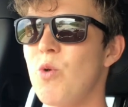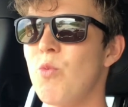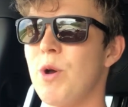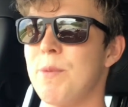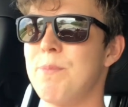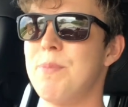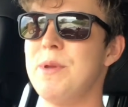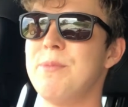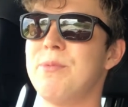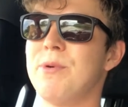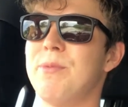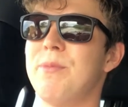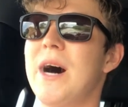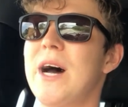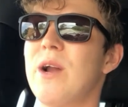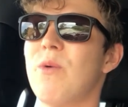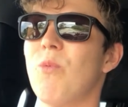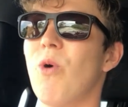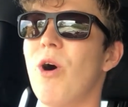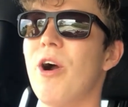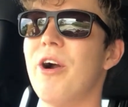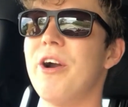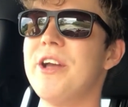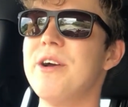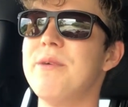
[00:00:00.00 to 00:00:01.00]
what people might
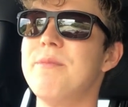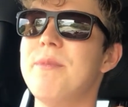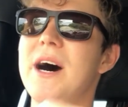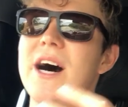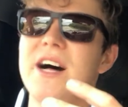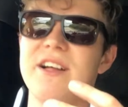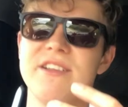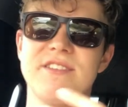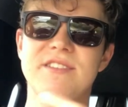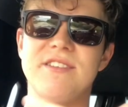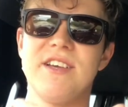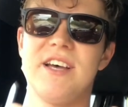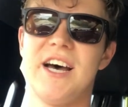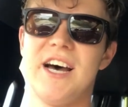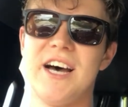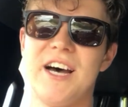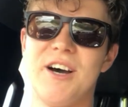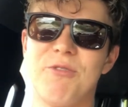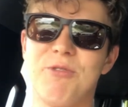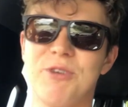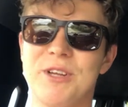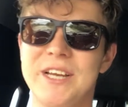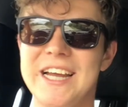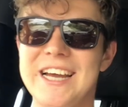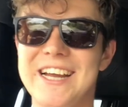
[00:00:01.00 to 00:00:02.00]
worry about
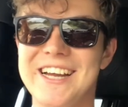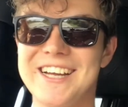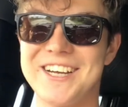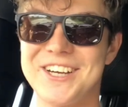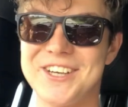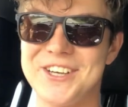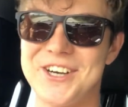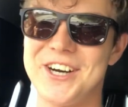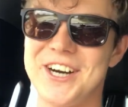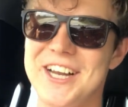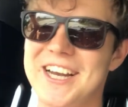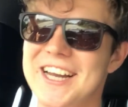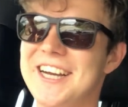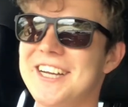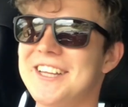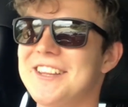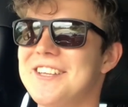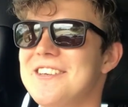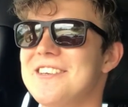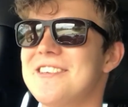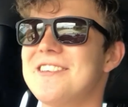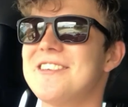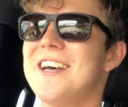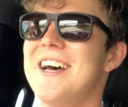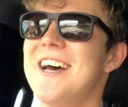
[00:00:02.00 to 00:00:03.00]
when getting a car like
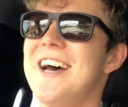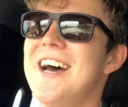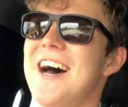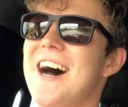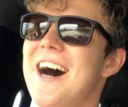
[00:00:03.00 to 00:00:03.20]
this,